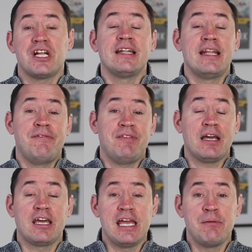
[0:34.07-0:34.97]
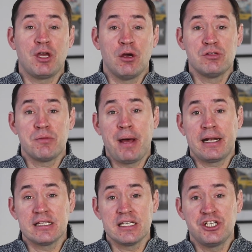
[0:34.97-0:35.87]
And if that game goes to
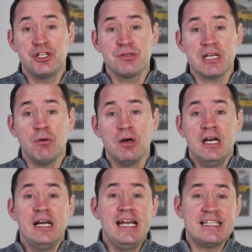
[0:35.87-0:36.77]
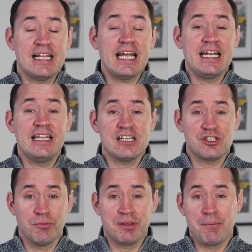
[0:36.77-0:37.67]
penalty shootout, it's likely that
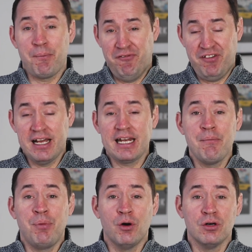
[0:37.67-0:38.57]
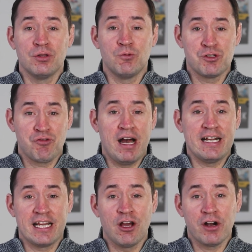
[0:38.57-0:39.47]
something fairly important was
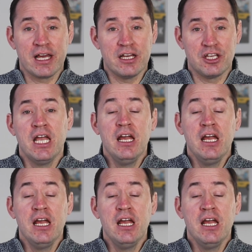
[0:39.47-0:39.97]
riding on it.